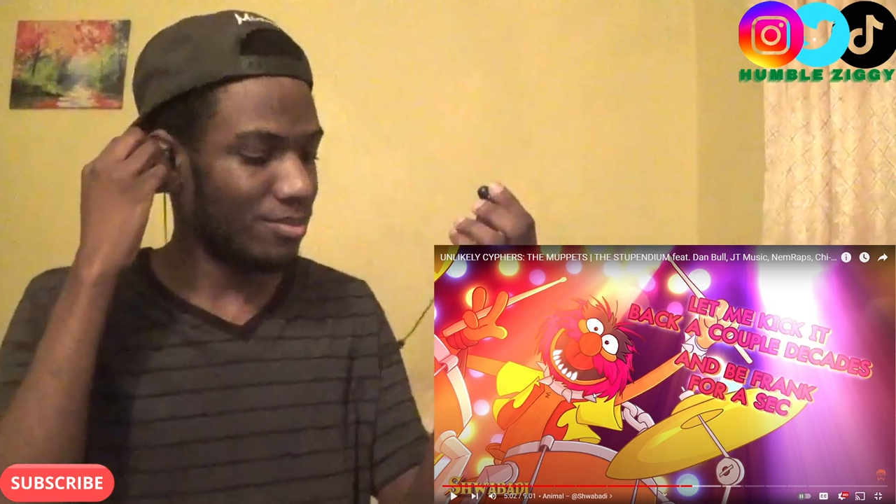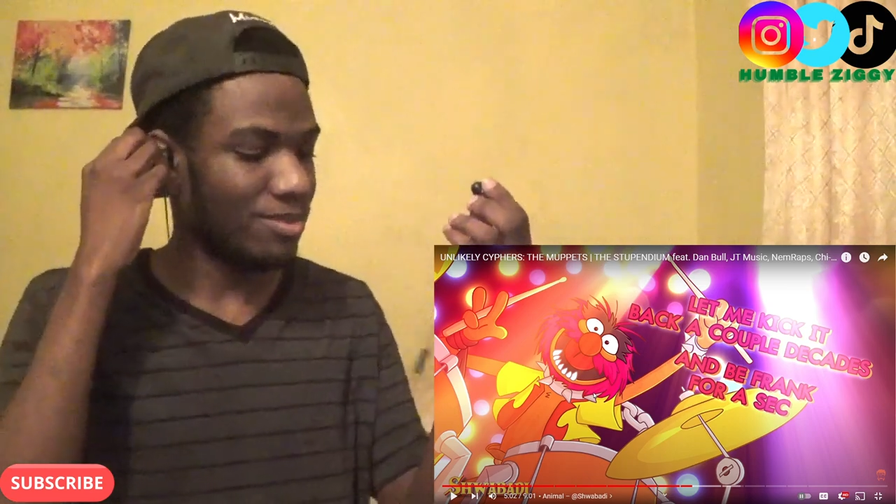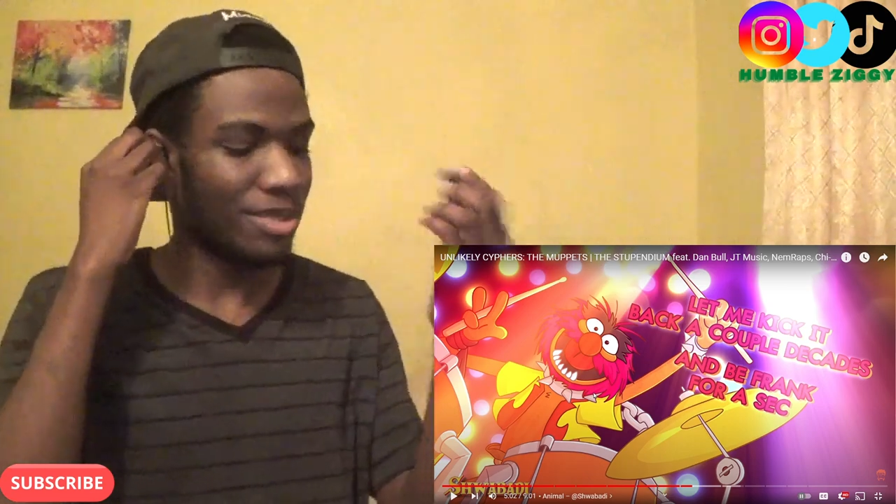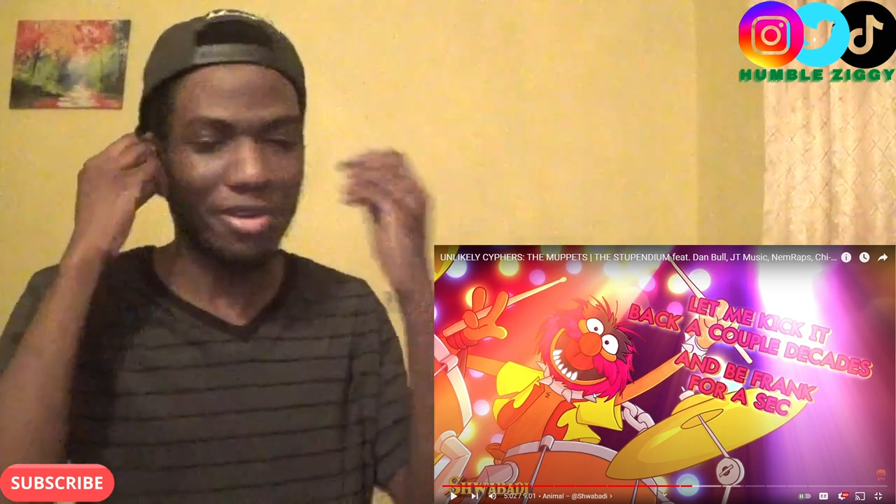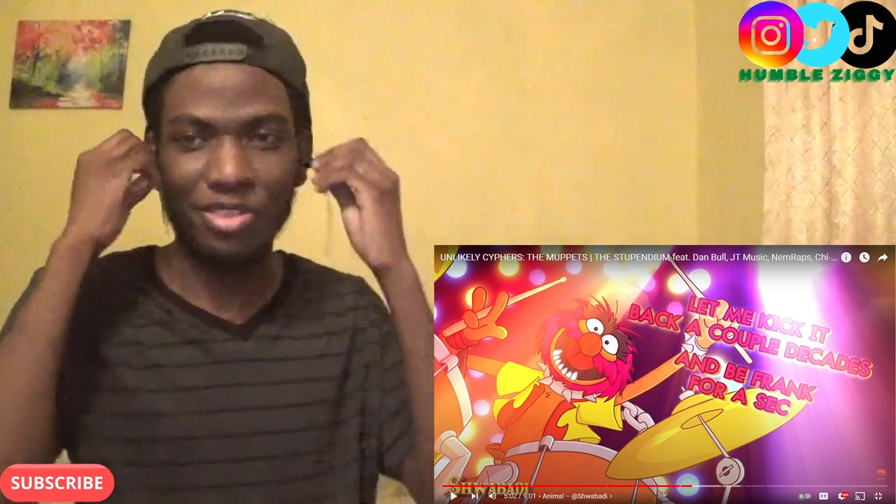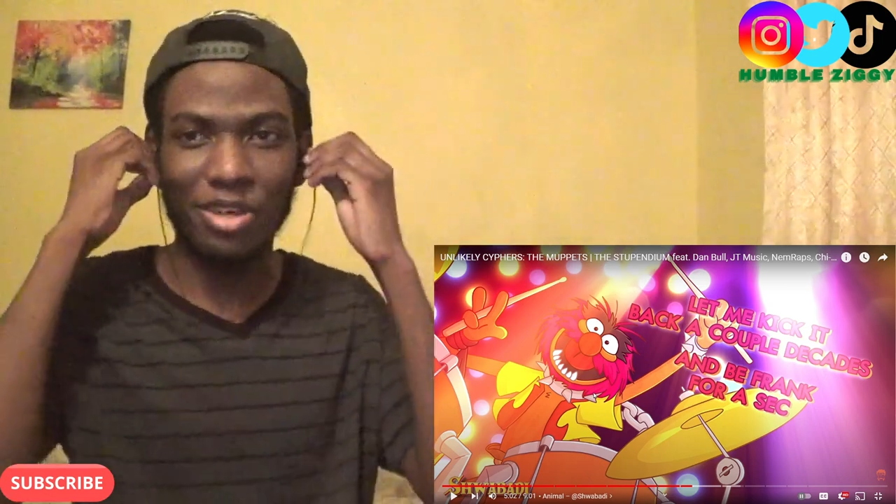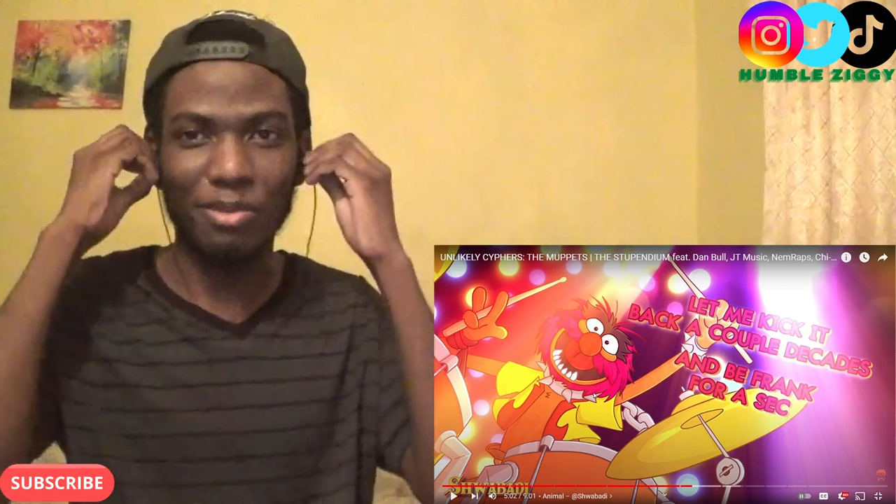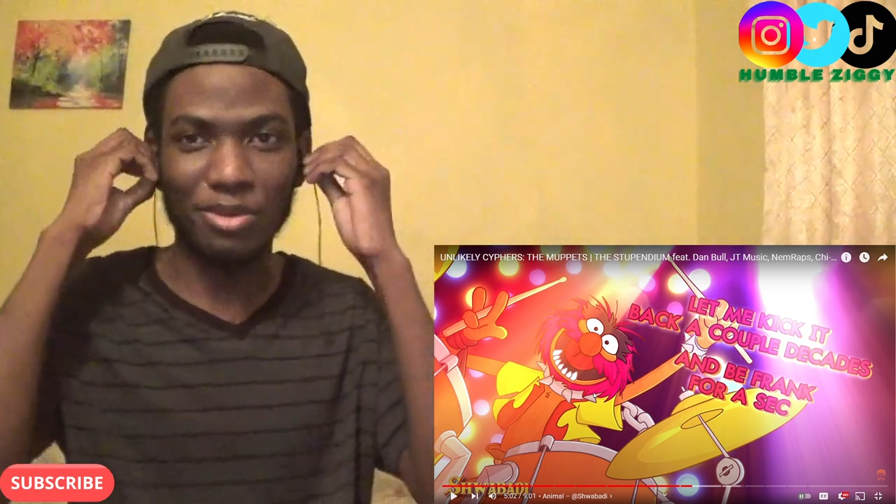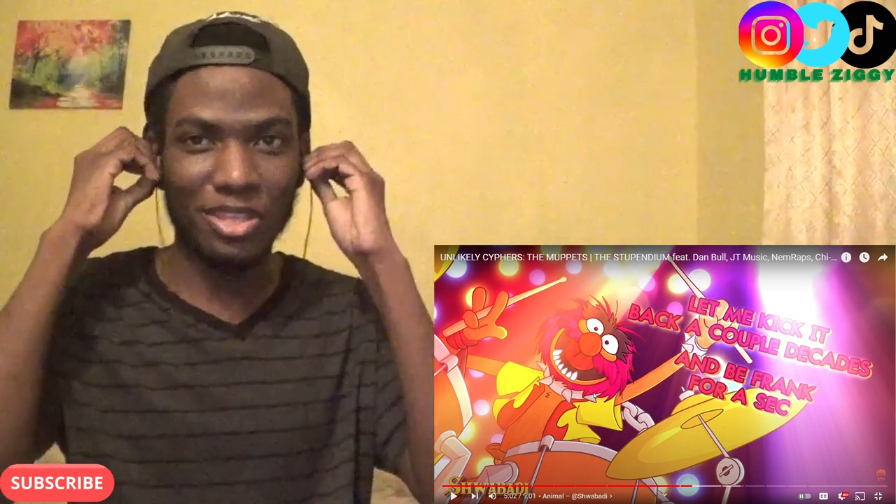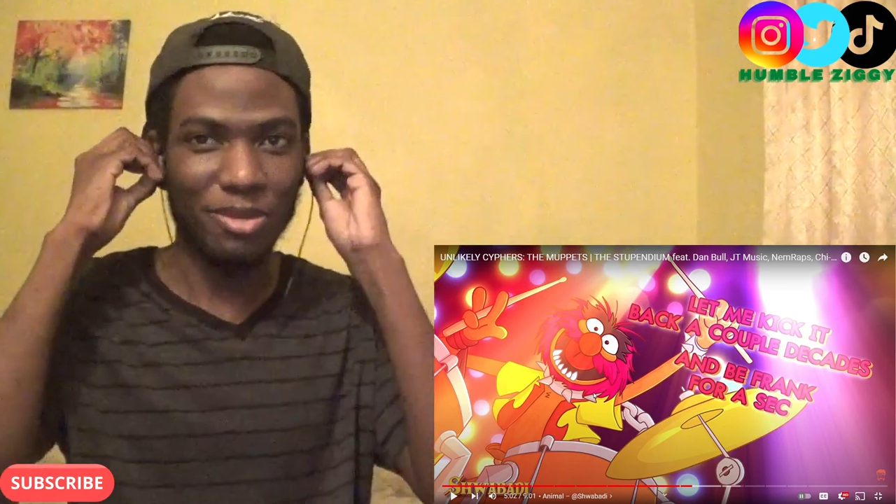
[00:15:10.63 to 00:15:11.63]
Sorry, I thought my
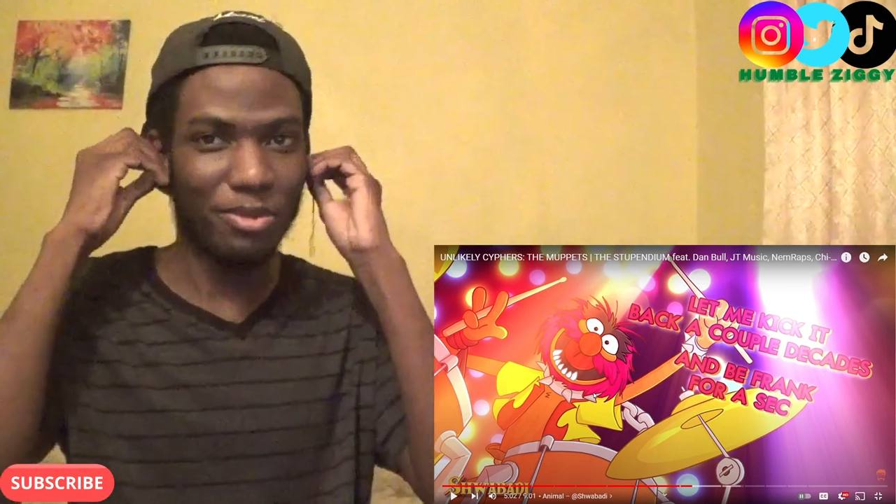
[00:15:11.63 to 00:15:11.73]
thing